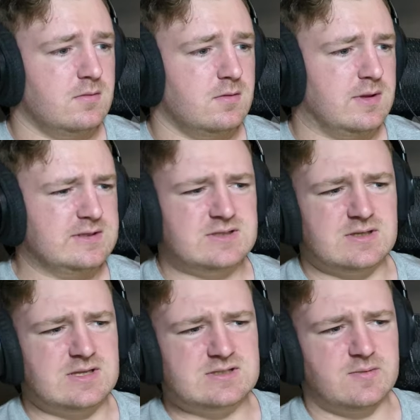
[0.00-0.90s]
I think
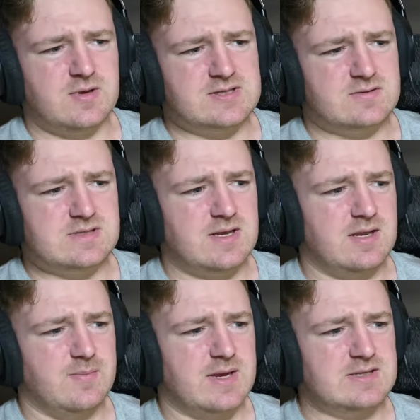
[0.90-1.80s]
some of you guys are
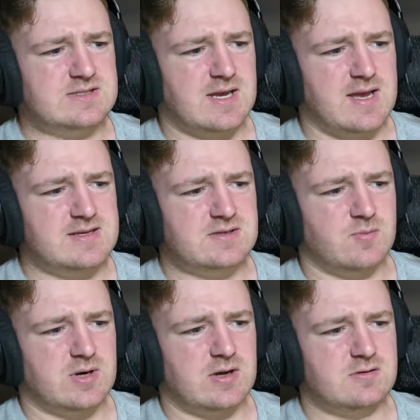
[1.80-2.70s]
saying he might sign
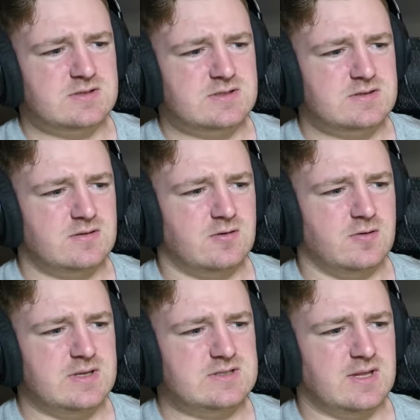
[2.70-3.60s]
somewhere else,
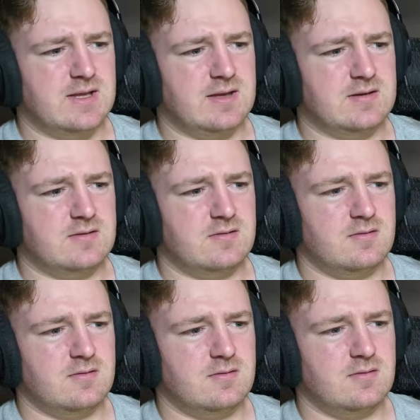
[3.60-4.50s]
or he's like,
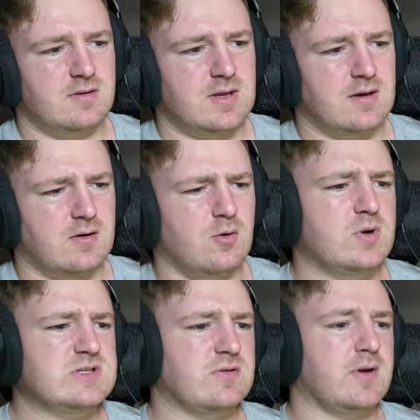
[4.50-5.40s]
yeah. Oh,
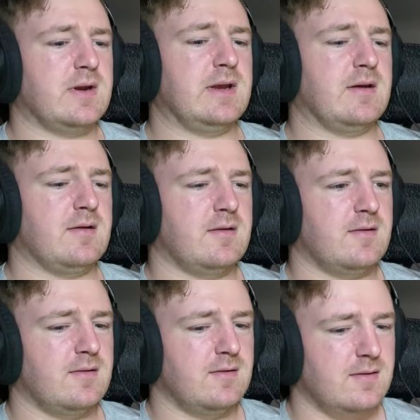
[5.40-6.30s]
what is going on here?
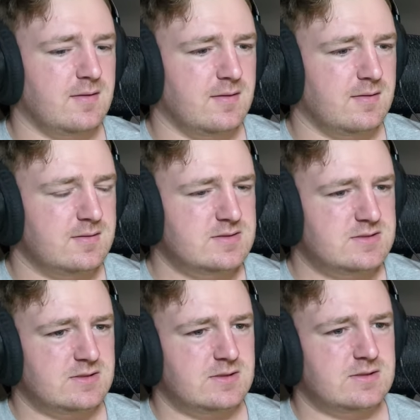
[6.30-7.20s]

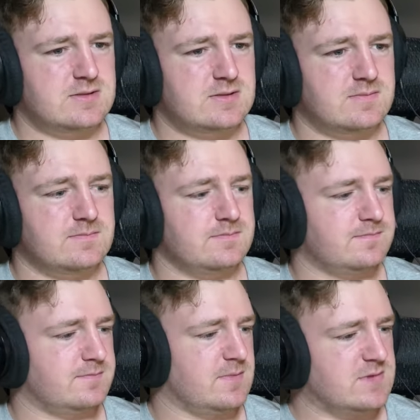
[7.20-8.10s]
Jeez,
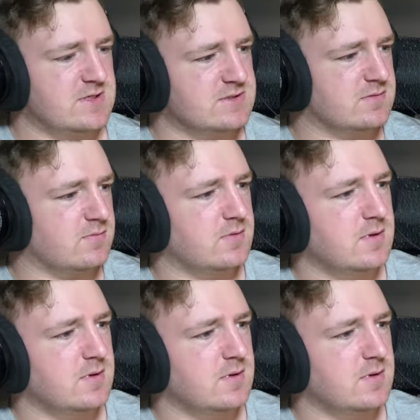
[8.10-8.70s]
he's.